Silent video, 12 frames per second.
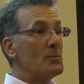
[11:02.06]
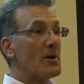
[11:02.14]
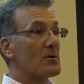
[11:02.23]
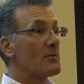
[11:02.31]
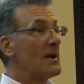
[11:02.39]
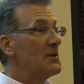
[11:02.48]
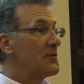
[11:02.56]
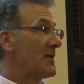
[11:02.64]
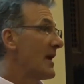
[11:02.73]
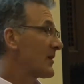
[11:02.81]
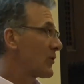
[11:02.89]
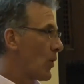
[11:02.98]
knew about a race,
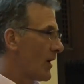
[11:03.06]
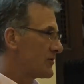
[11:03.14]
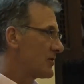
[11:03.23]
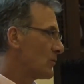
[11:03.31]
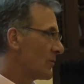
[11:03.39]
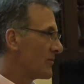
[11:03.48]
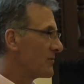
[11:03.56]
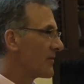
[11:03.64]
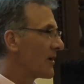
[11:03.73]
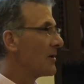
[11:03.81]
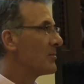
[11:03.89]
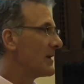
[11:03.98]
the next question was
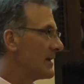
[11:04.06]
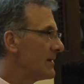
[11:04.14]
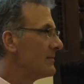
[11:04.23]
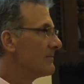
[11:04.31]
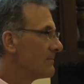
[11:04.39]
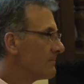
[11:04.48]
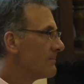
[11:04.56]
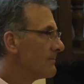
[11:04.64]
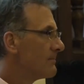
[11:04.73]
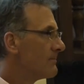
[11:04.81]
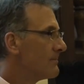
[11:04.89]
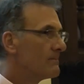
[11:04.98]
invariably,
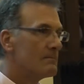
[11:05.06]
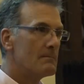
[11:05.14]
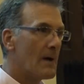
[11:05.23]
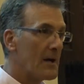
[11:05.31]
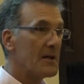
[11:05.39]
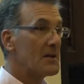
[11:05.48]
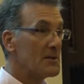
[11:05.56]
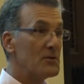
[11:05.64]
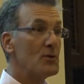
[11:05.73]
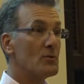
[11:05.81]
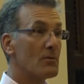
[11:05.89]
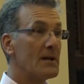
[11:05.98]
how are you going to
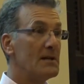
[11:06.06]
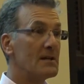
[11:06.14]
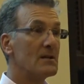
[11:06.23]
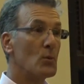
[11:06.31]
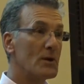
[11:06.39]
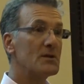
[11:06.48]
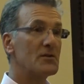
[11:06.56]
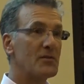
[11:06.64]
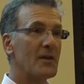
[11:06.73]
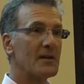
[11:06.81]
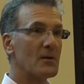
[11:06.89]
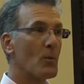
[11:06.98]
do, right? Are you going to win this
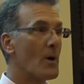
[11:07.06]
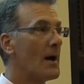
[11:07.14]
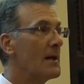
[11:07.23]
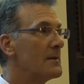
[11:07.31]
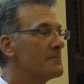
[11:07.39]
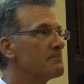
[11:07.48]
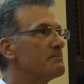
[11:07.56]
thing or what?